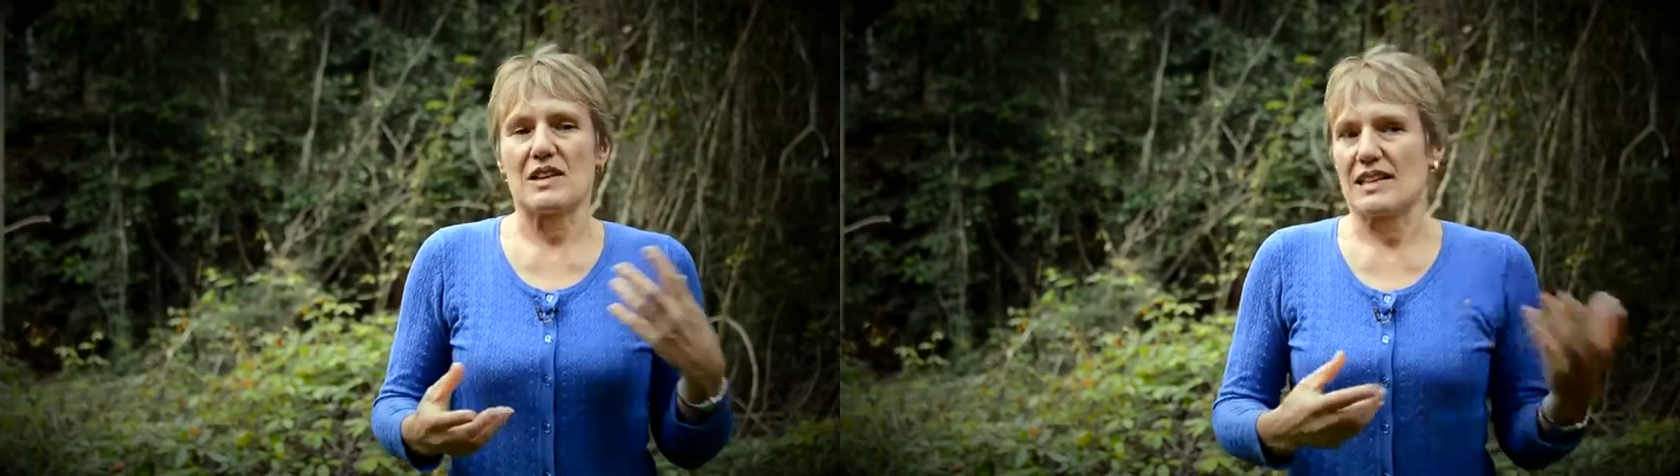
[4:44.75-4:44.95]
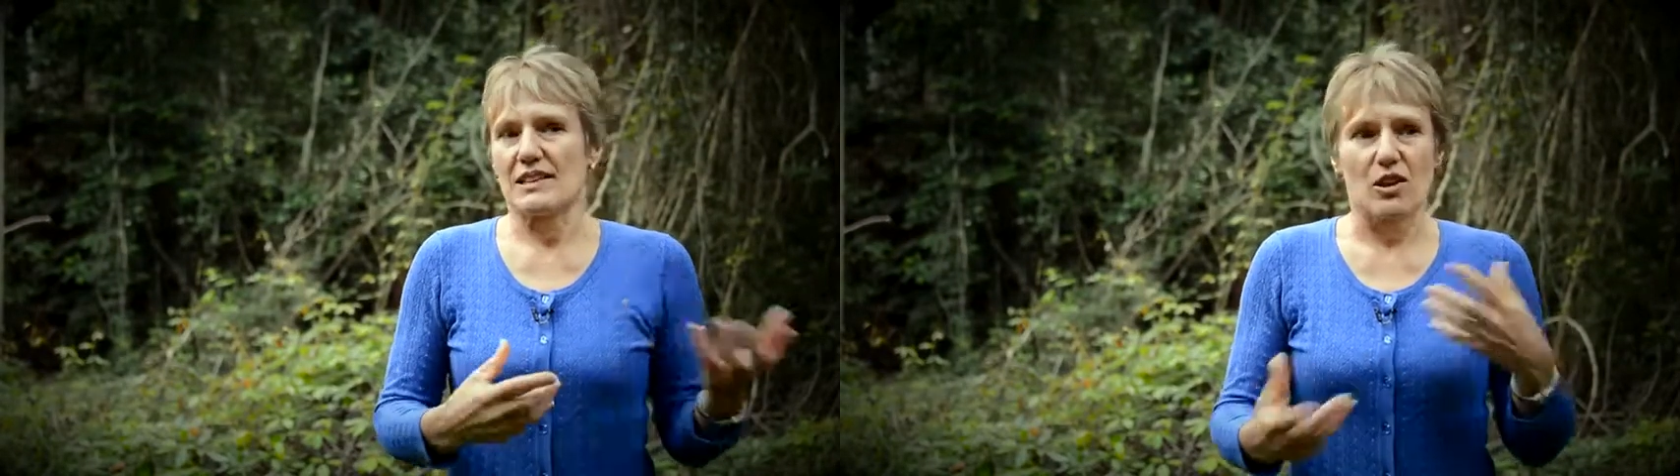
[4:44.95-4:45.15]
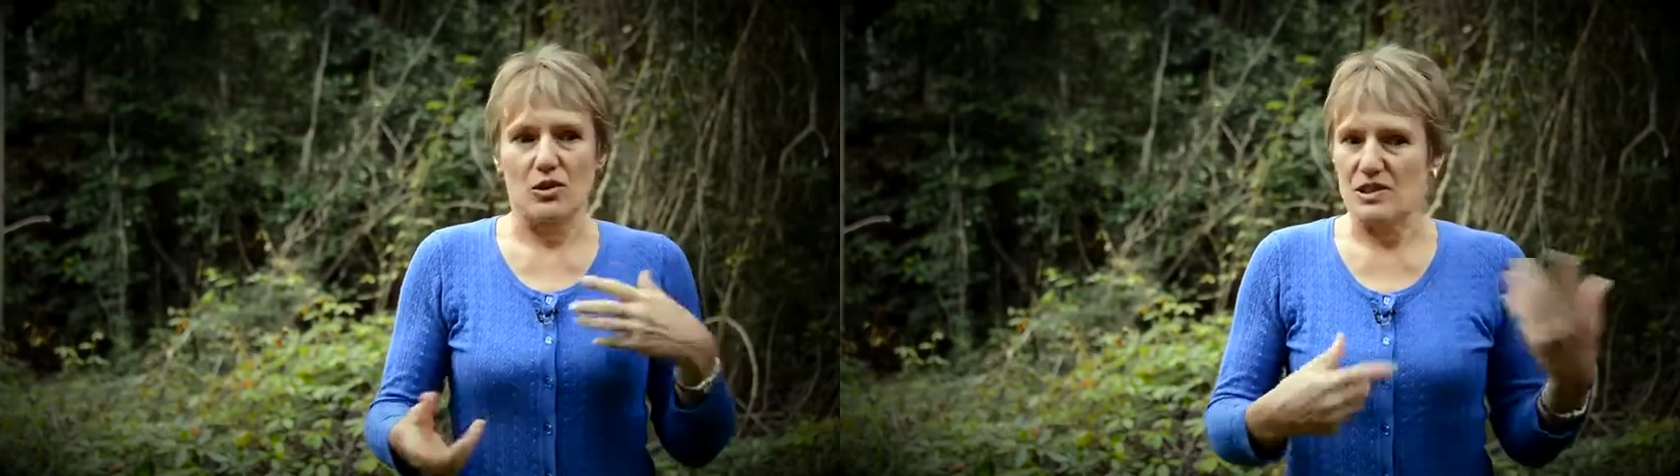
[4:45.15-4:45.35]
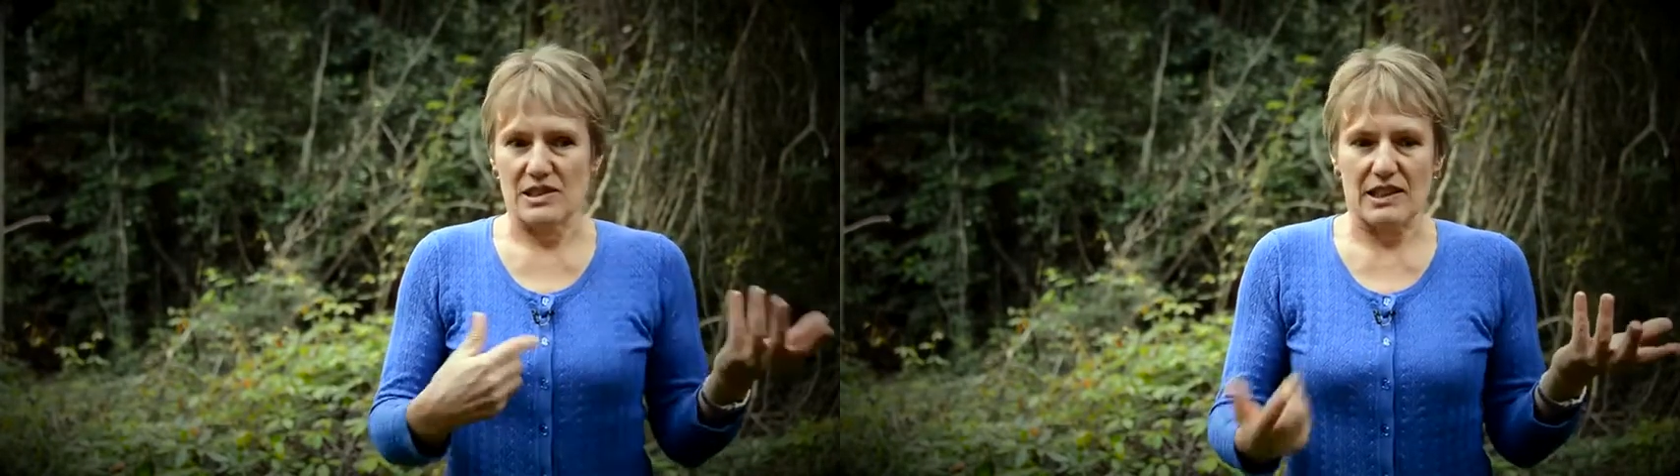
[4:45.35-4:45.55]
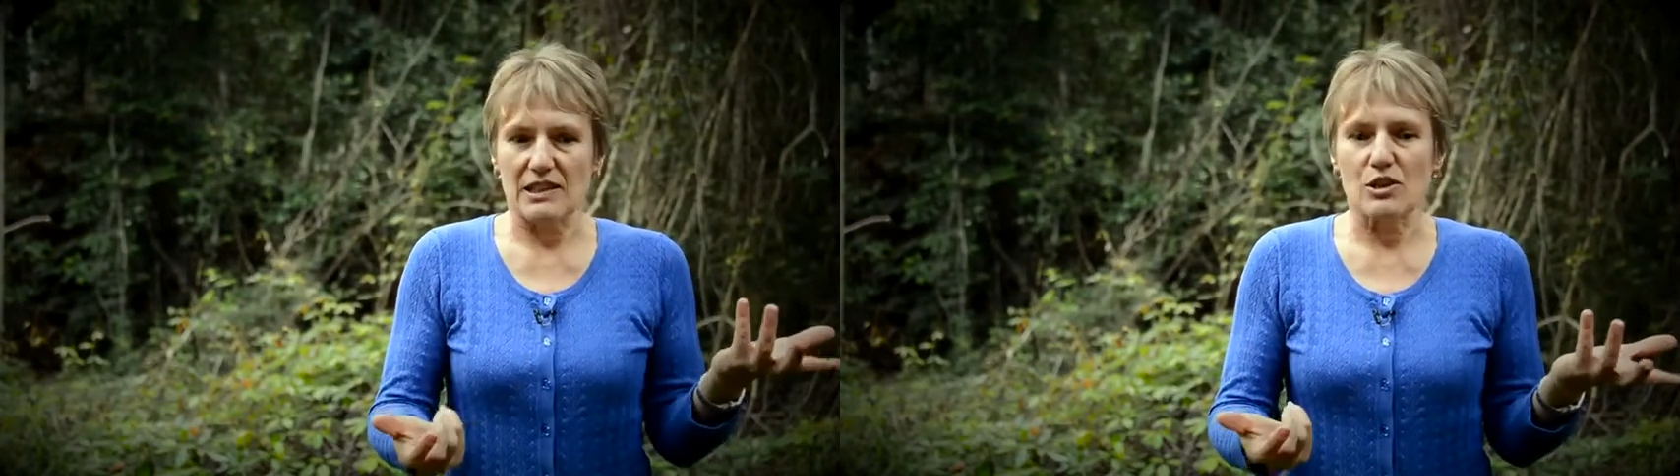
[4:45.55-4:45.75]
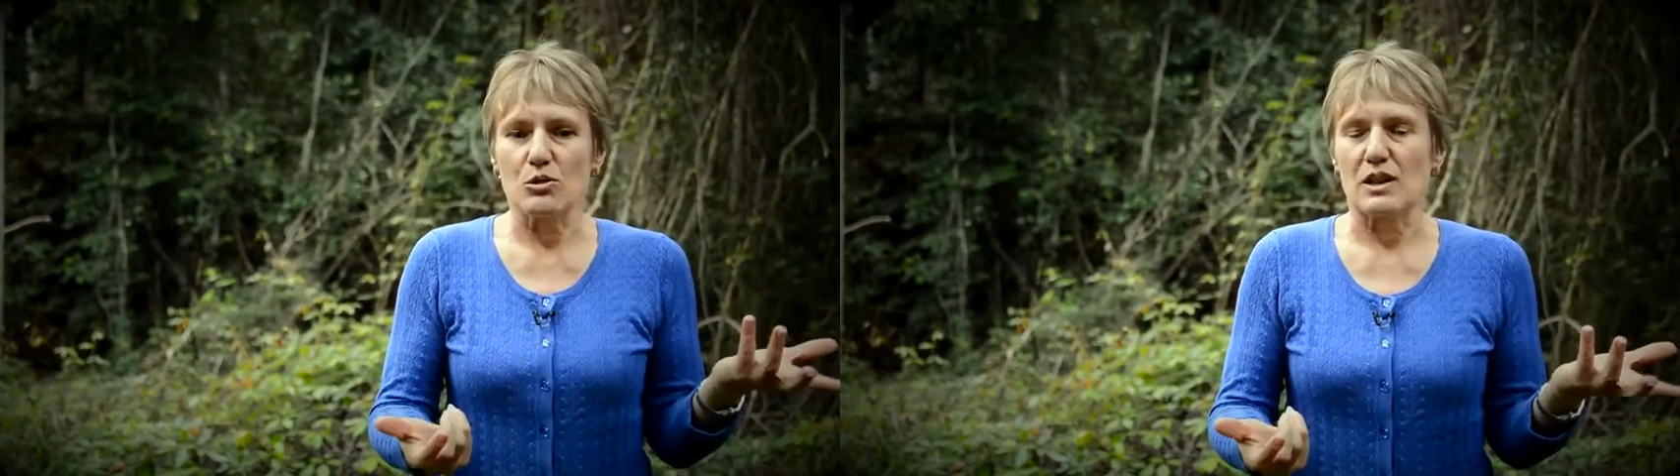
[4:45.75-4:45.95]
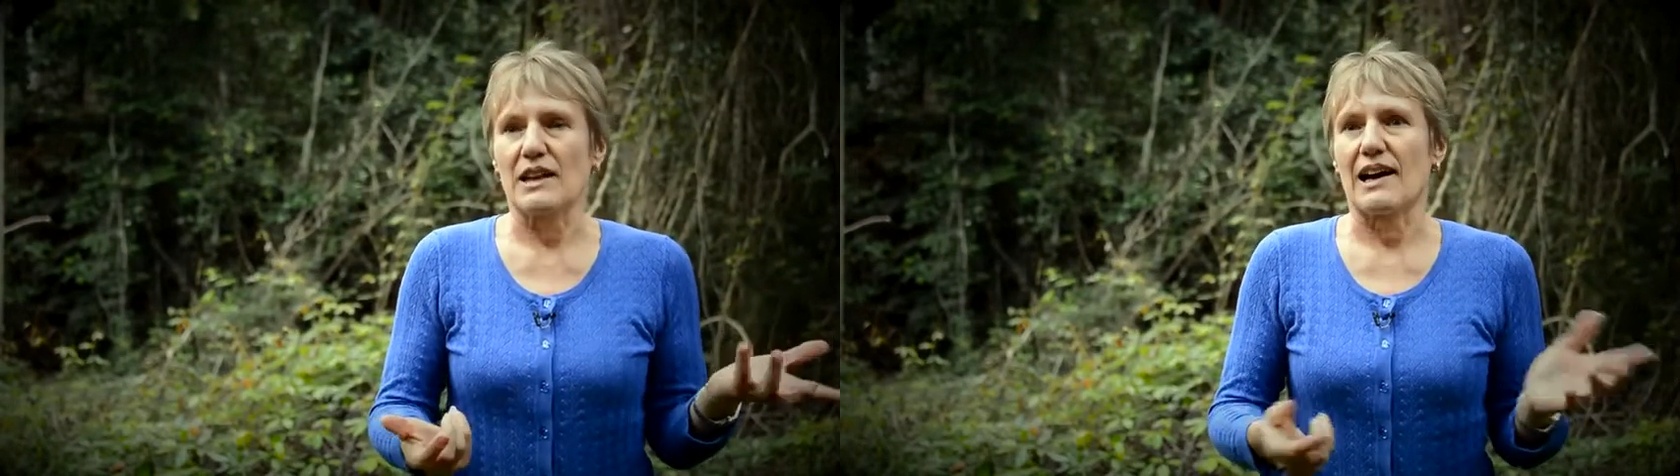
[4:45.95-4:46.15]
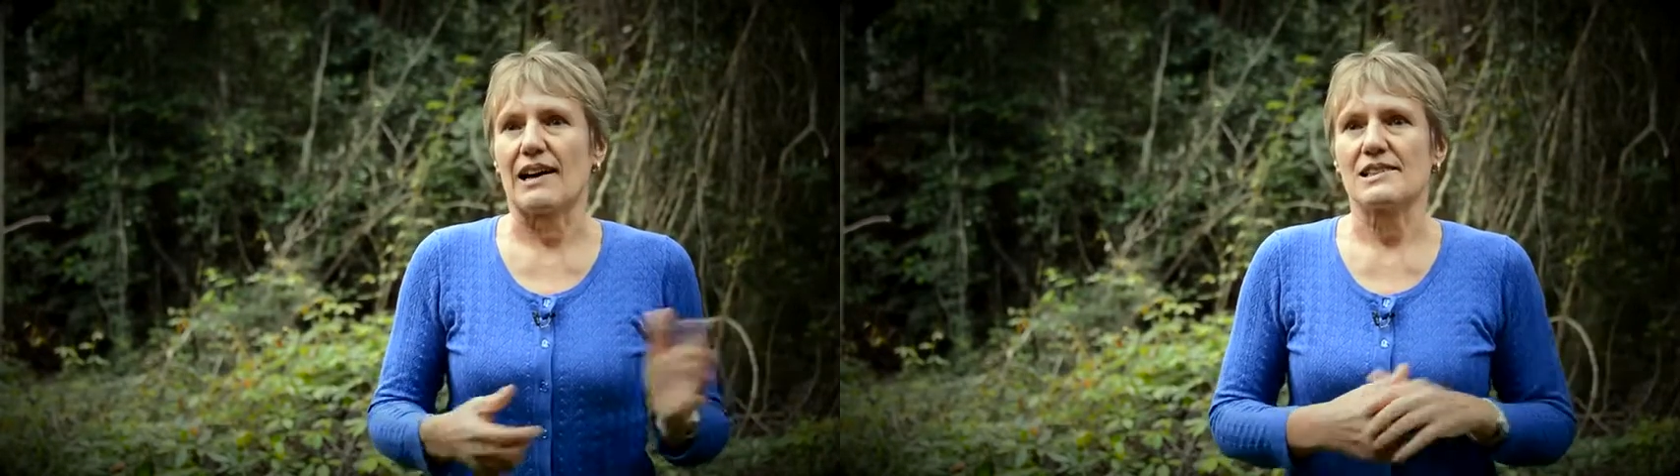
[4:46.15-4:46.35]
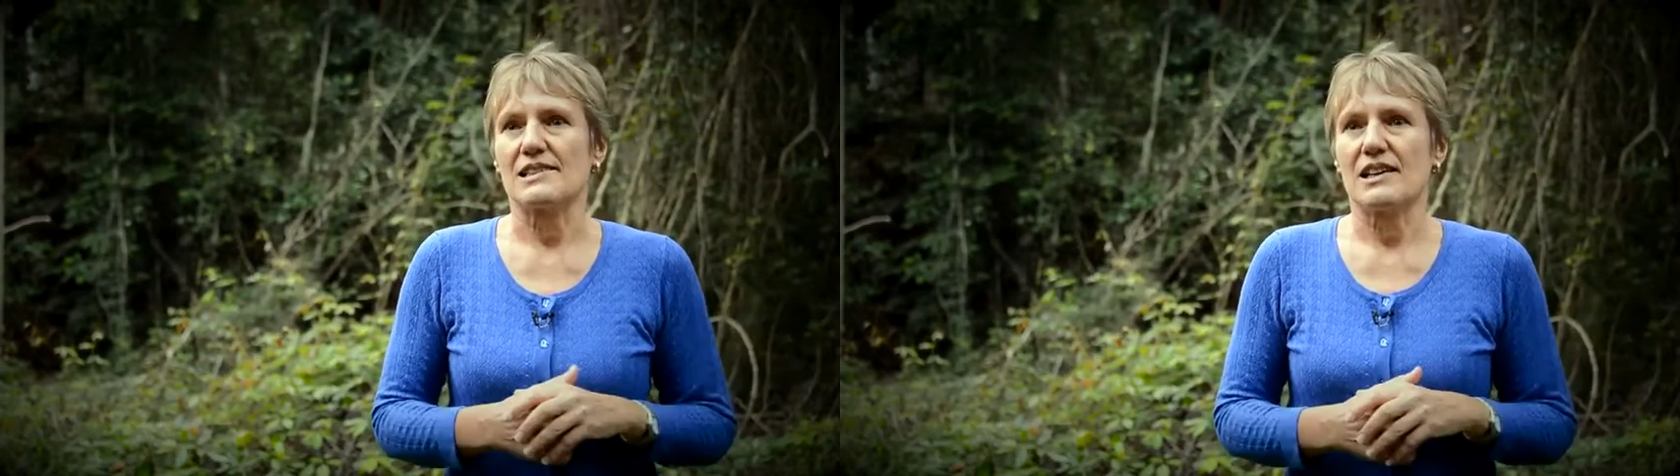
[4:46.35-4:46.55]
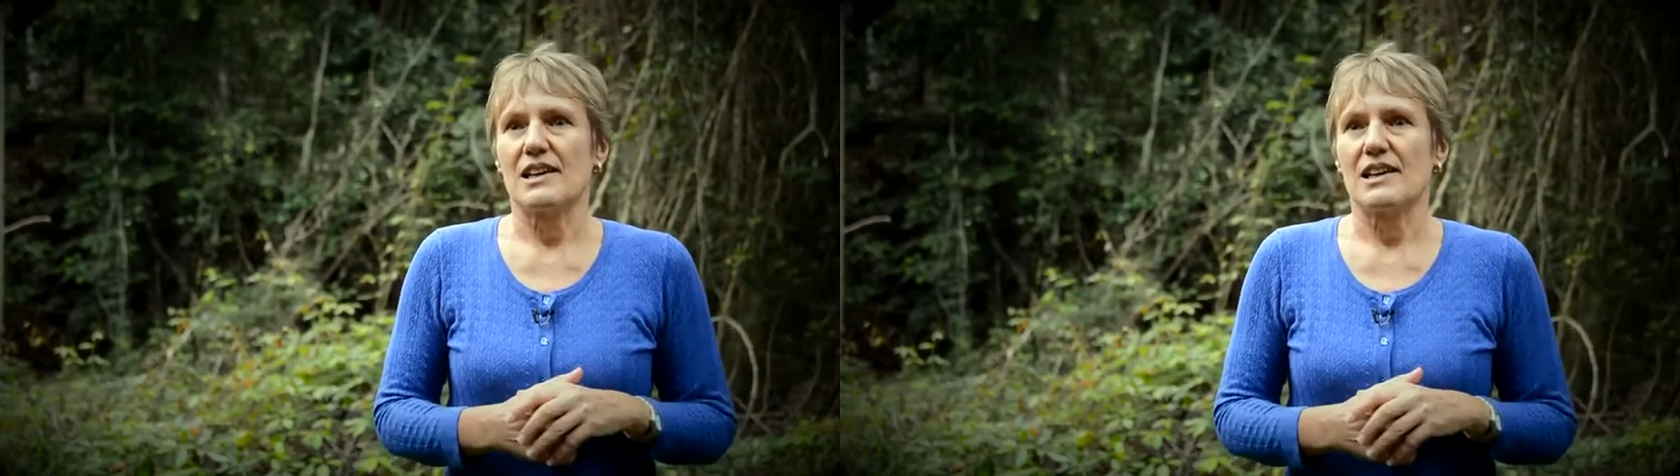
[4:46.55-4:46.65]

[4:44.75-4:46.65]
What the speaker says: landholders, including us,